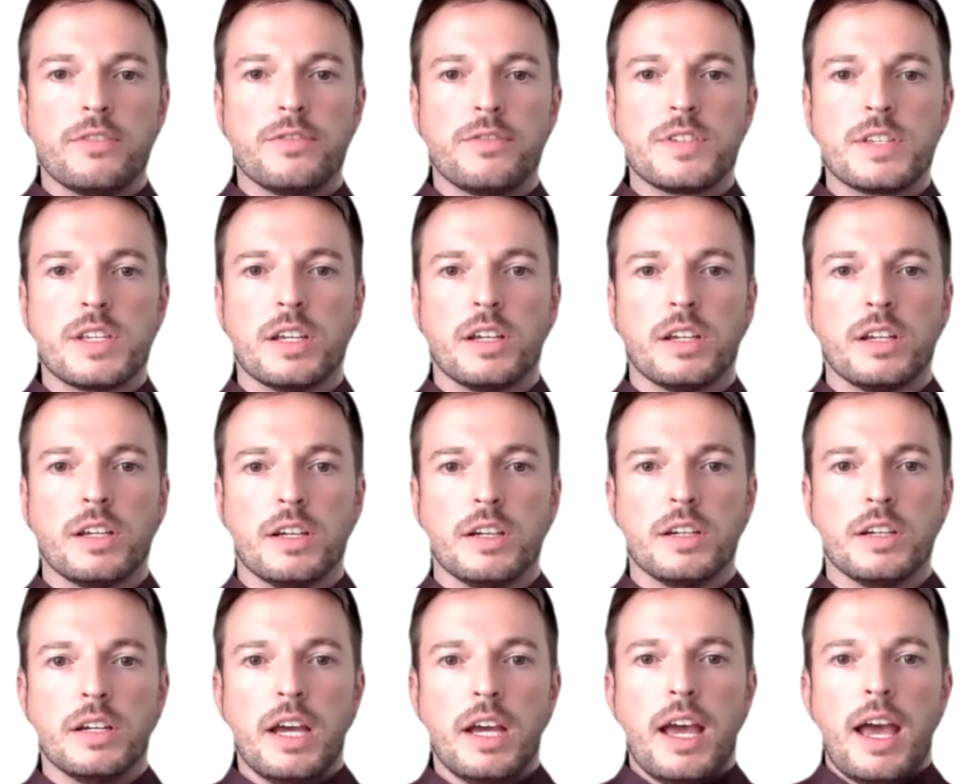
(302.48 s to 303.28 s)

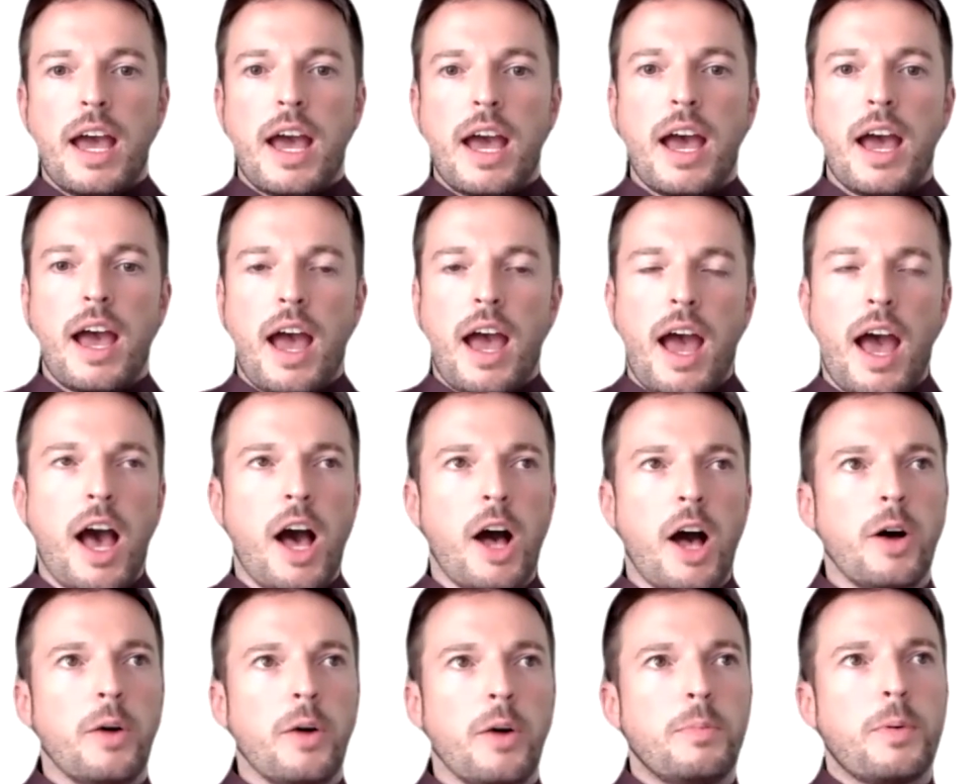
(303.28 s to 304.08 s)
to
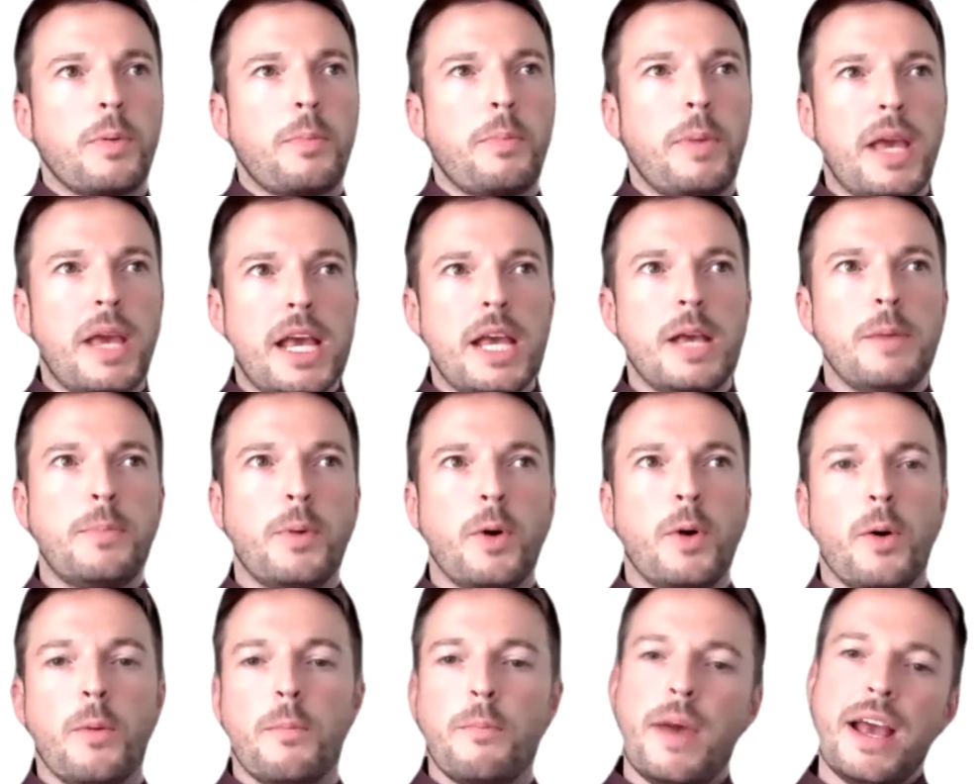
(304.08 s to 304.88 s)
help
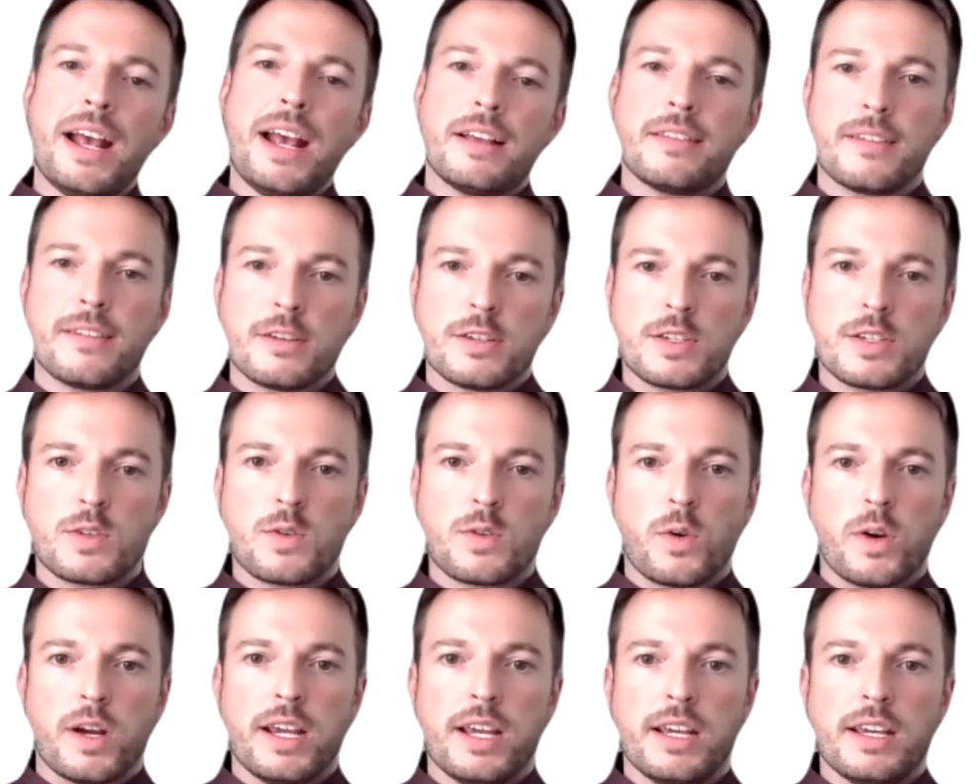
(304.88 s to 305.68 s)
people make their
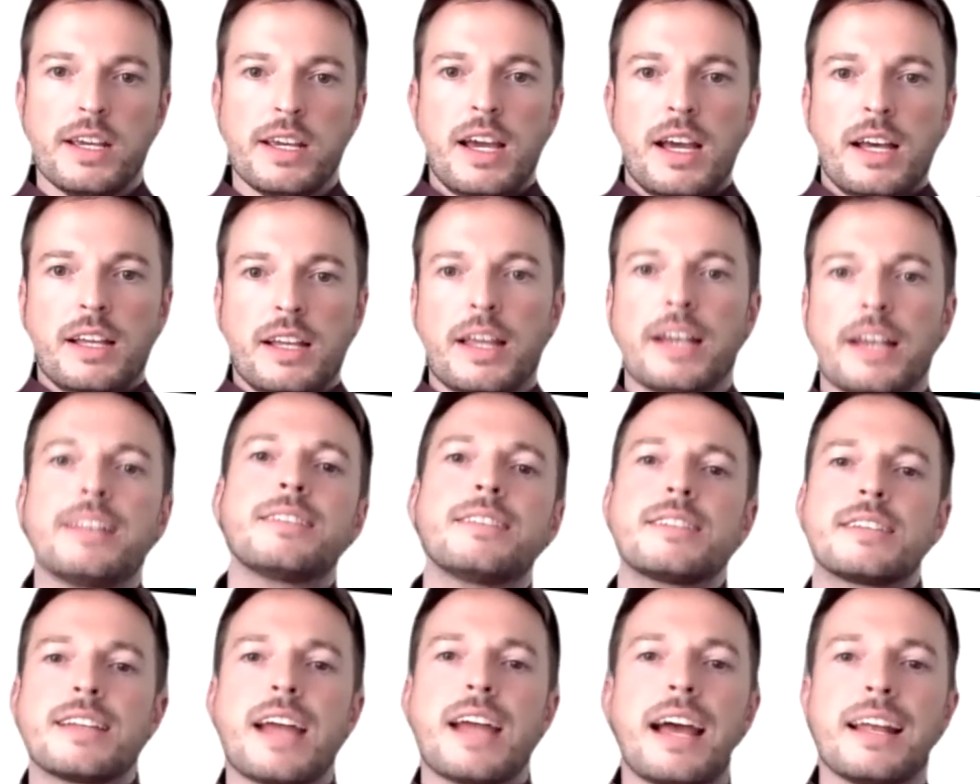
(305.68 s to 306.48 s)
story like
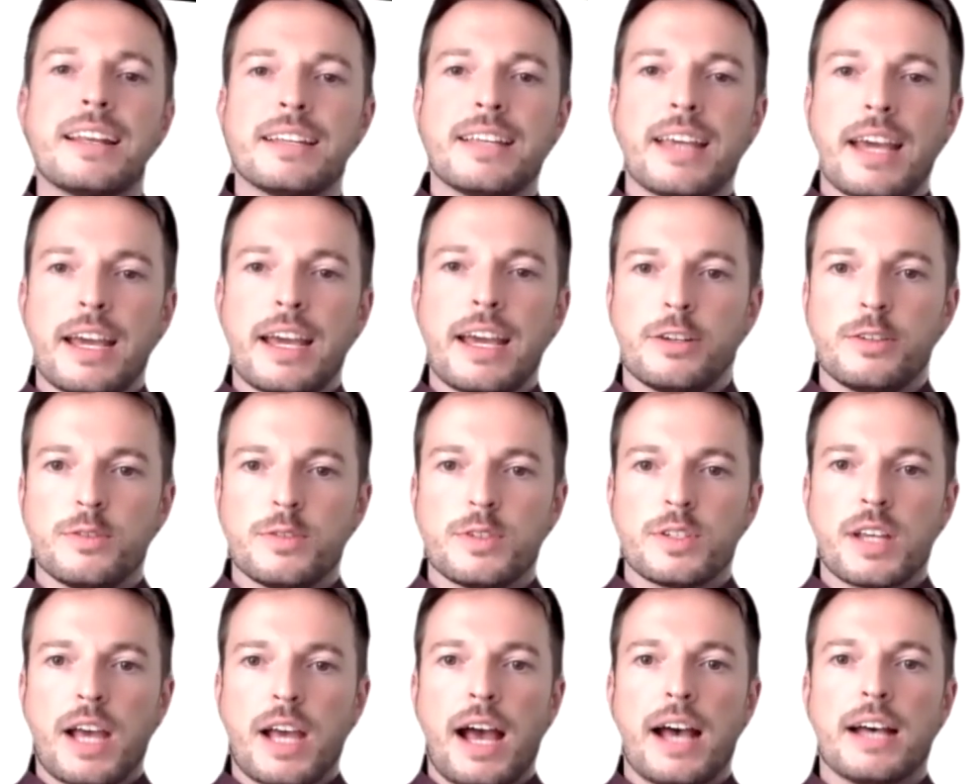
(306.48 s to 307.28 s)
stand
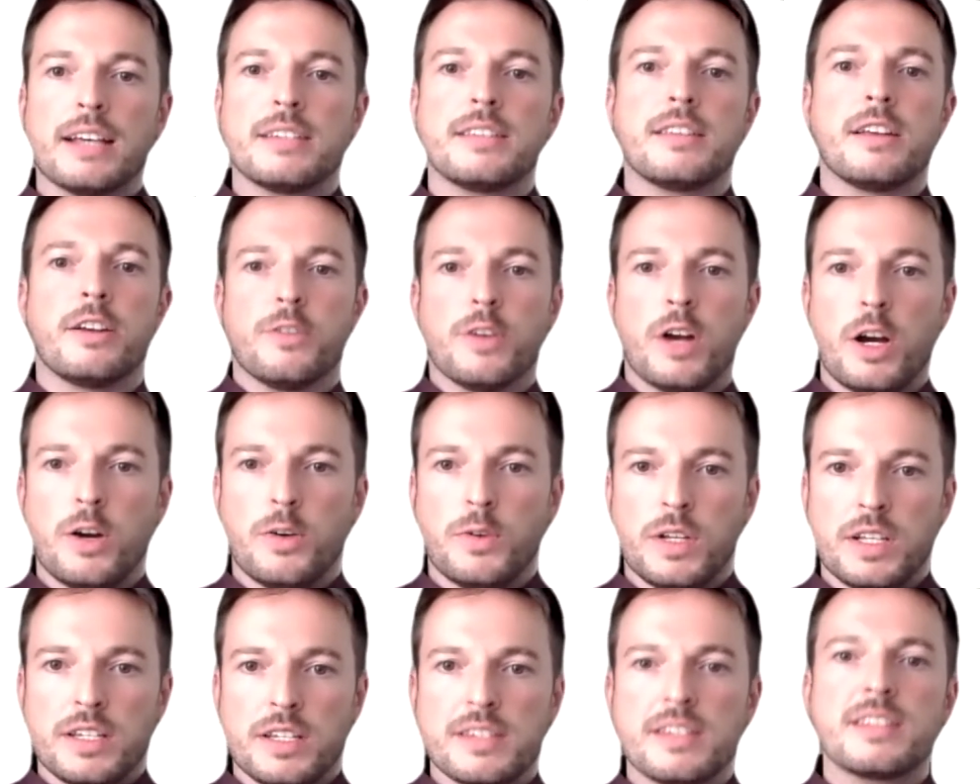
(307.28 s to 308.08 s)
out as their
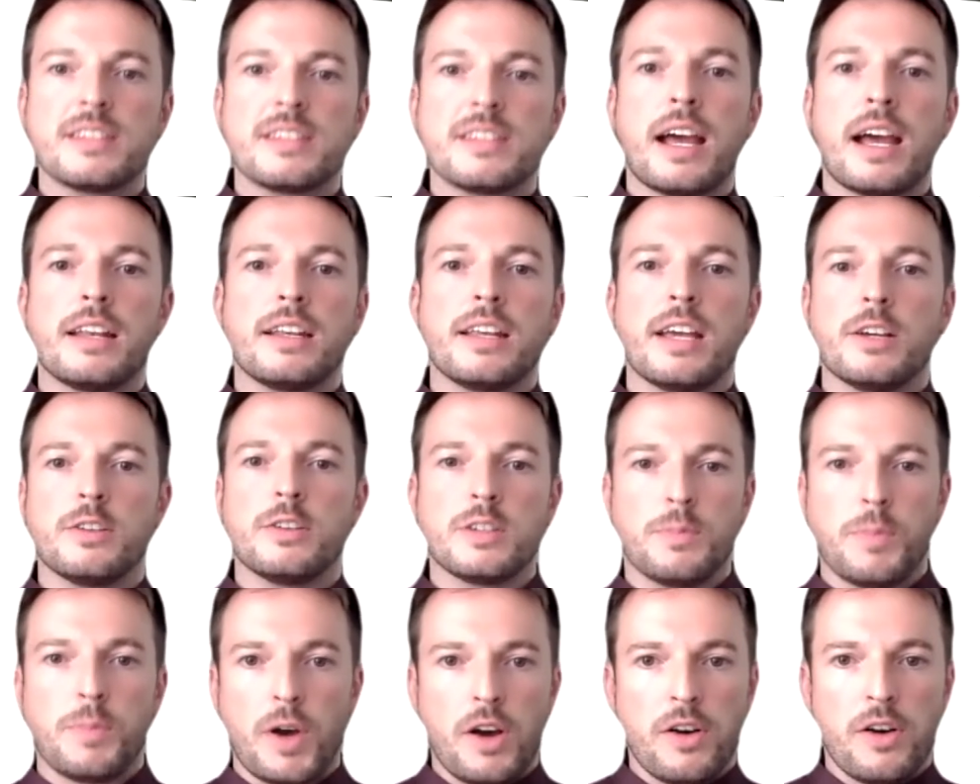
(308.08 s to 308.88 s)
own and stand out
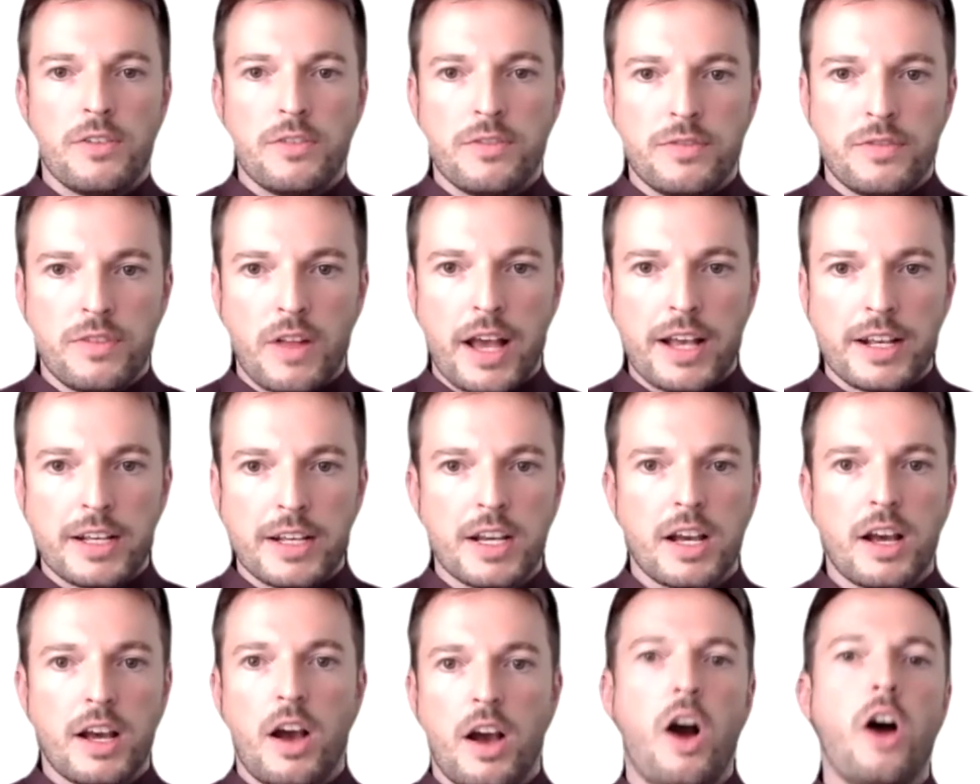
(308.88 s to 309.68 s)
above like
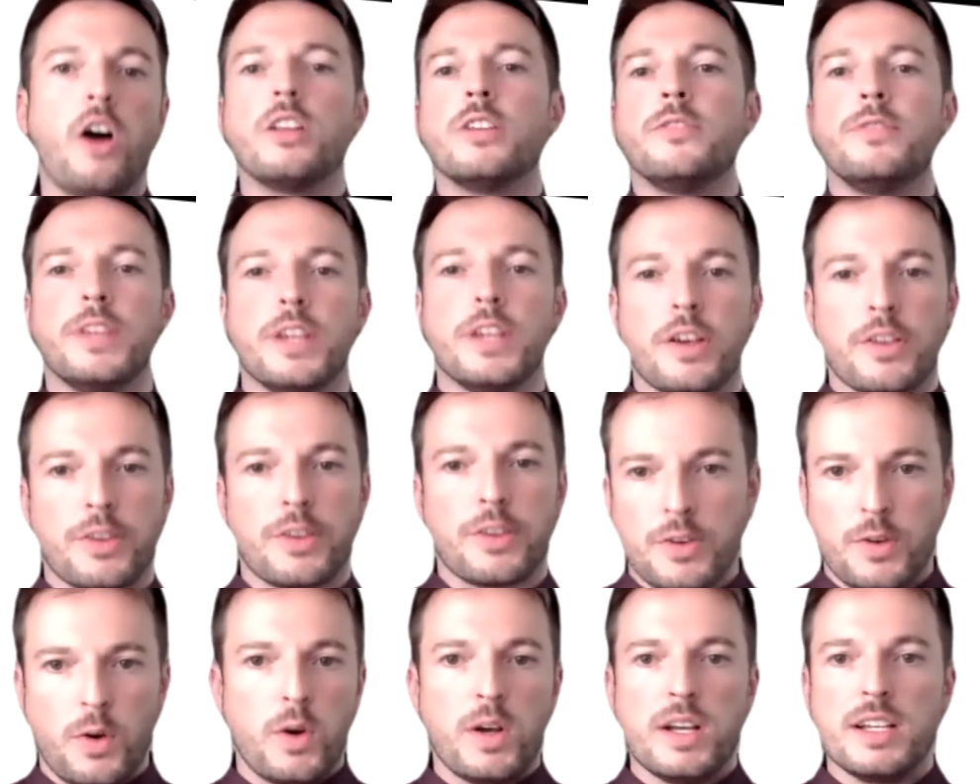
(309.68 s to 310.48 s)
all of the other
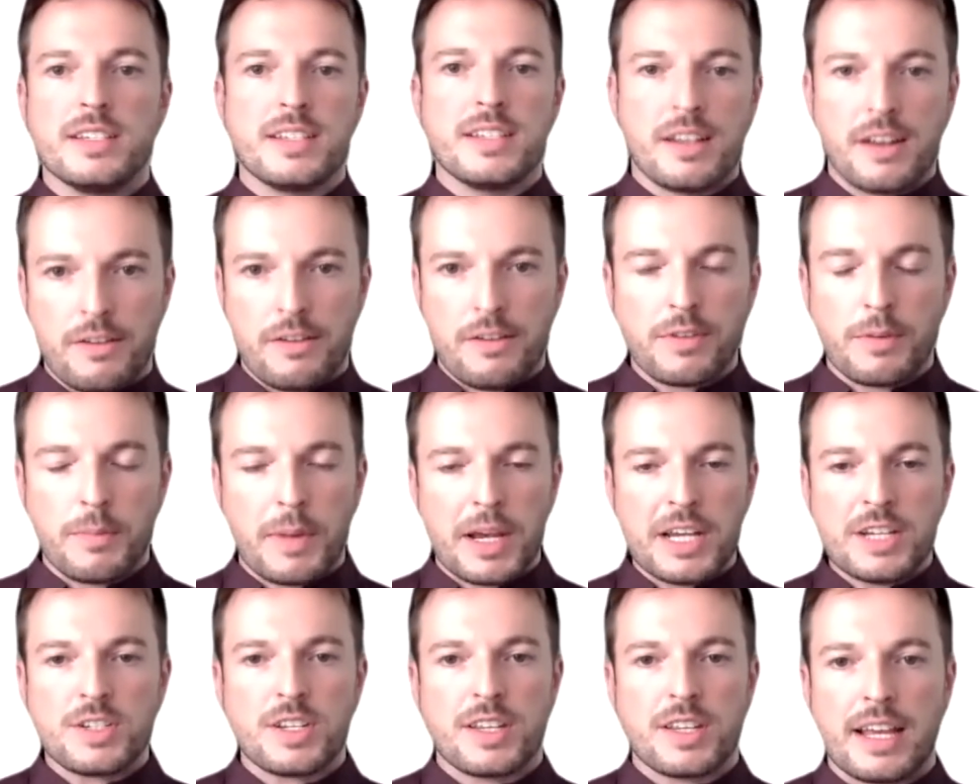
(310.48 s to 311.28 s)
noise and
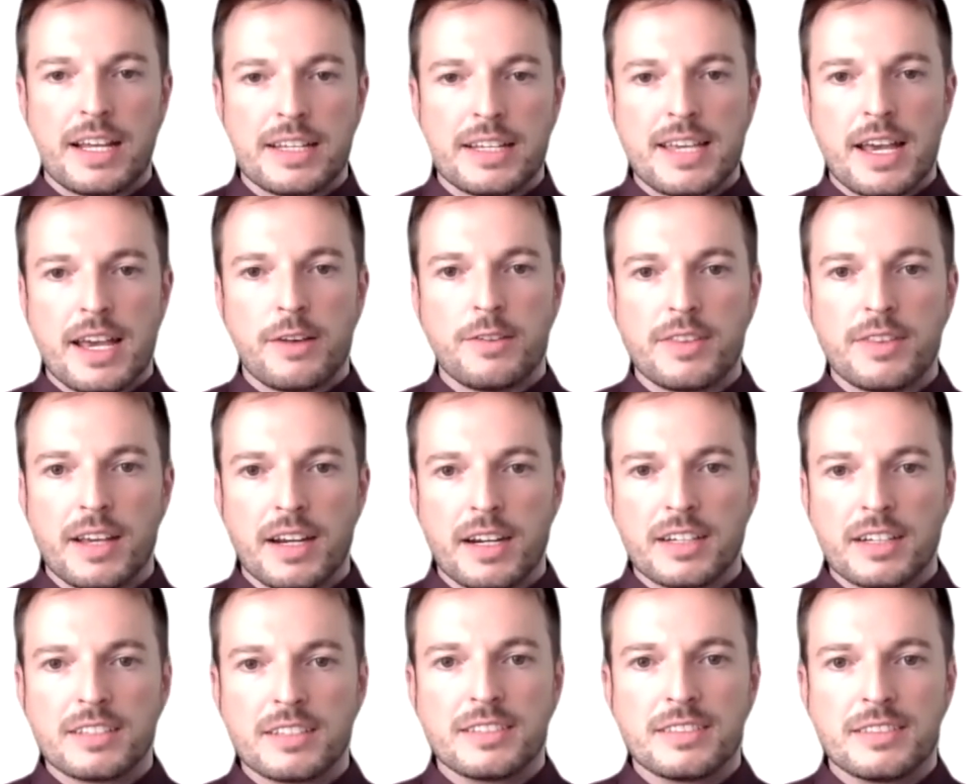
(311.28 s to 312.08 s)
information that's out
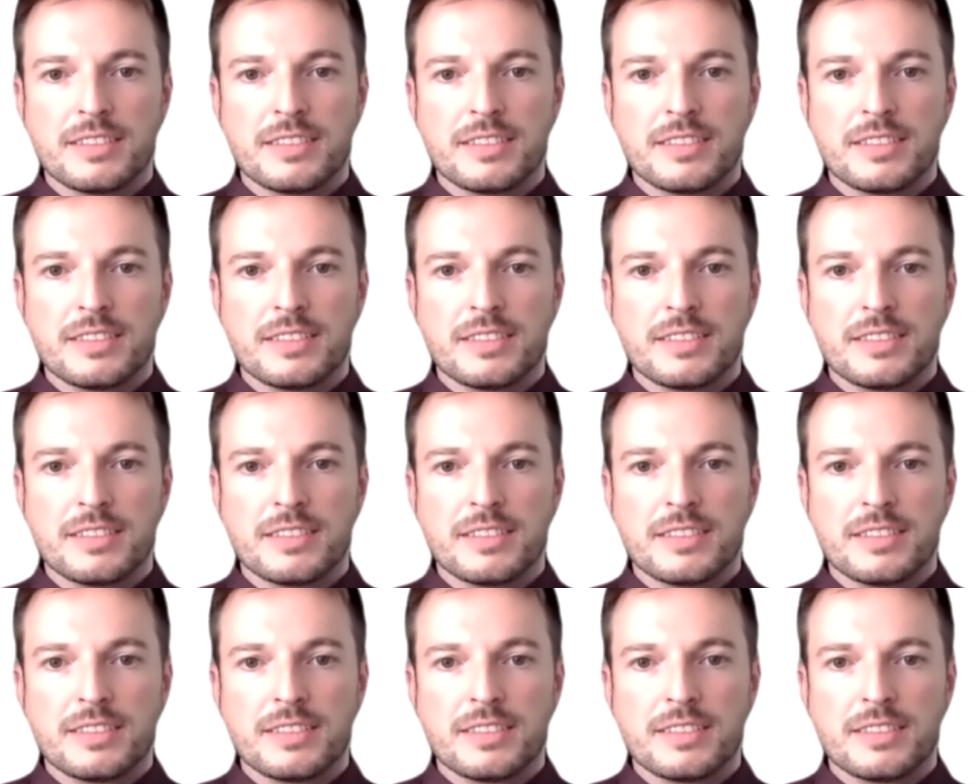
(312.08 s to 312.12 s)
there?